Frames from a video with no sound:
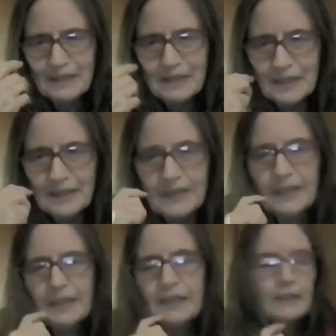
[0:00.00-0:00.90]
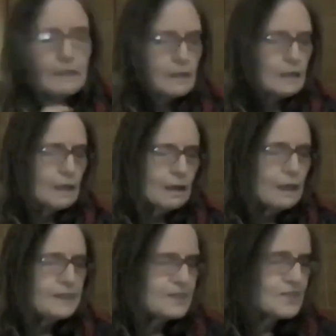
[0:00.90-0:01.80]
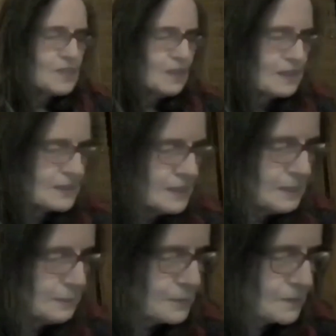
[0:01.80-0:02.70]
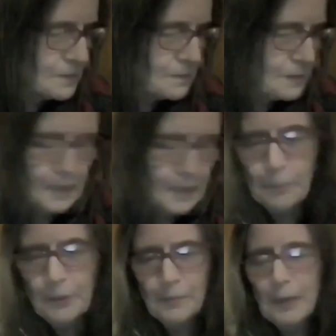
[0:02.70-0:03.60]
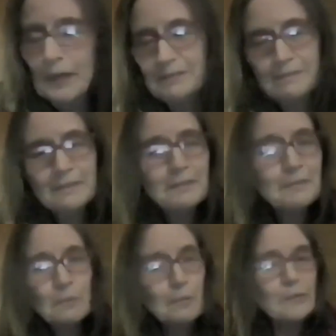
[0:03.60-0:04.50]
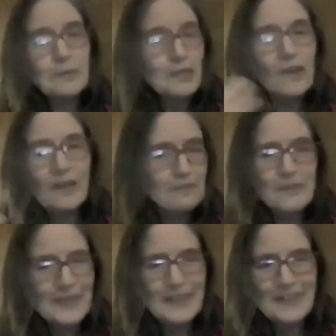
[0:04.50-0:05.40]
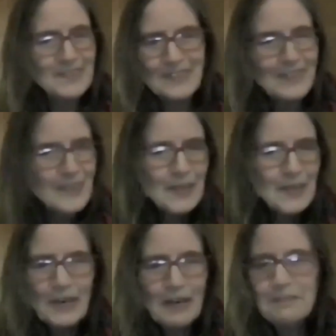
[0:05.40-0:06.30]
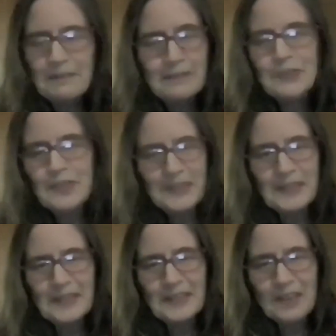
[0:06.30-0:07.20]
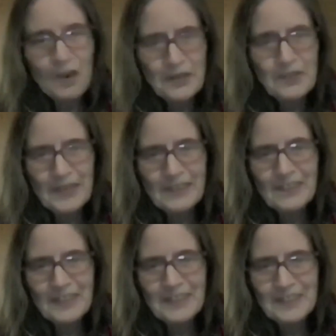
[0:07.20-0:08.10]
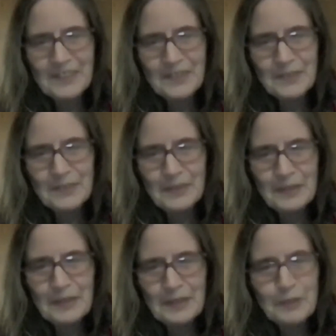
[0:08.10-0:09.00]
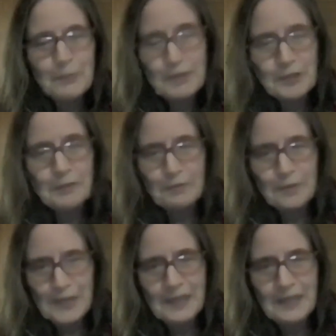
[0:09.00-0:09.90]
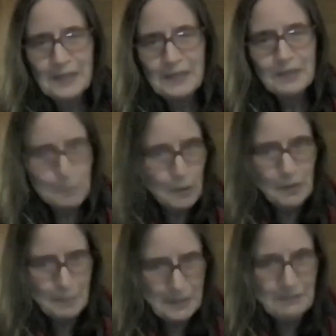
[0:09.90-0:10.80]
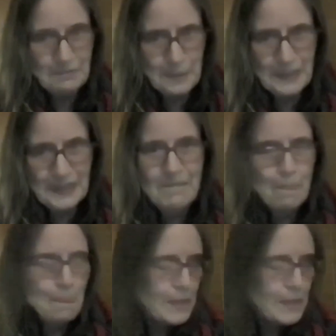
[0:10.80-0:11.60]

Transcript: go ahead, Joanne. I just thought it was inappropriate. I work with a lot of grants. I've never seen any contract like this, uh, especially for that small amount of money.